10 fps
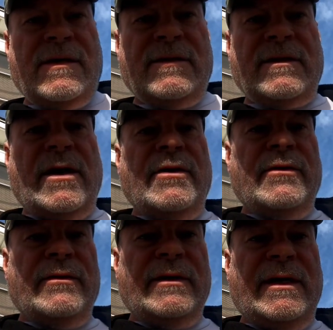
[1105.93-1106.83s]

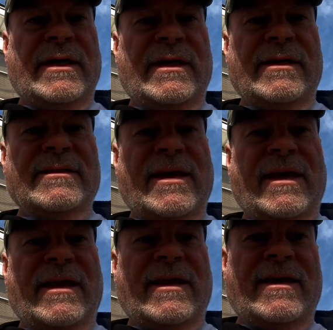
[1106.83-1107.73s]
So it is
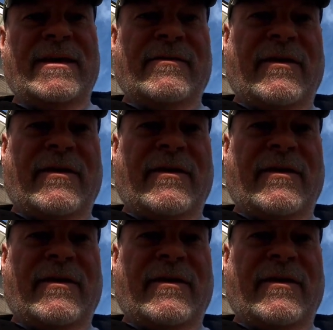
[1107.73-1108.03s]
getting